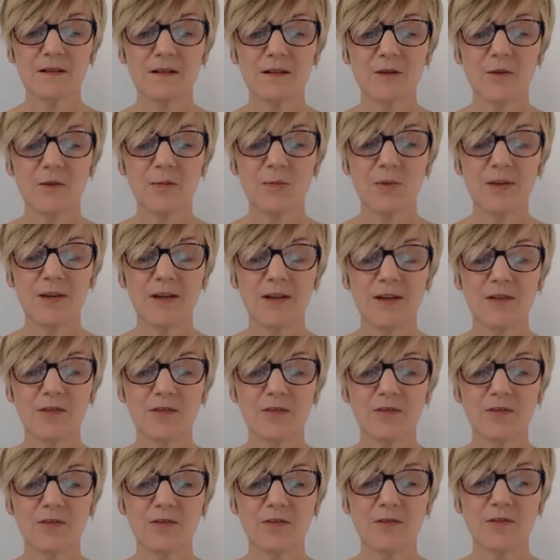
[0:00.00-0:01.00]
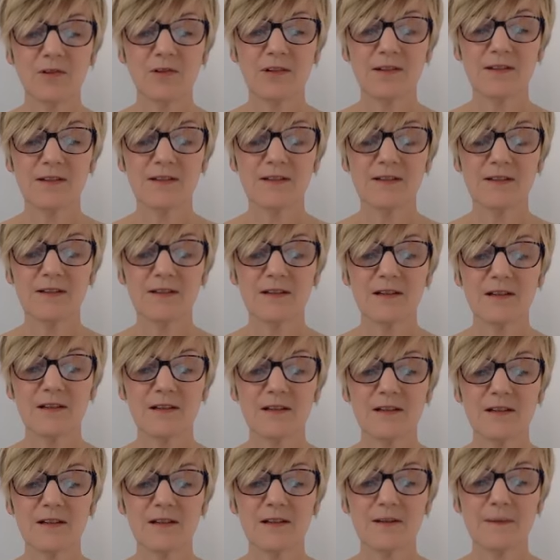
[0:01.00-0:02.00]
could be helpful
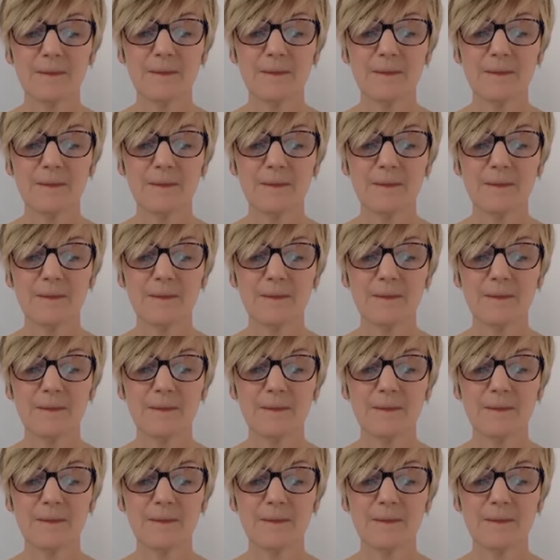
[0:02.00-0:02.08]
instead.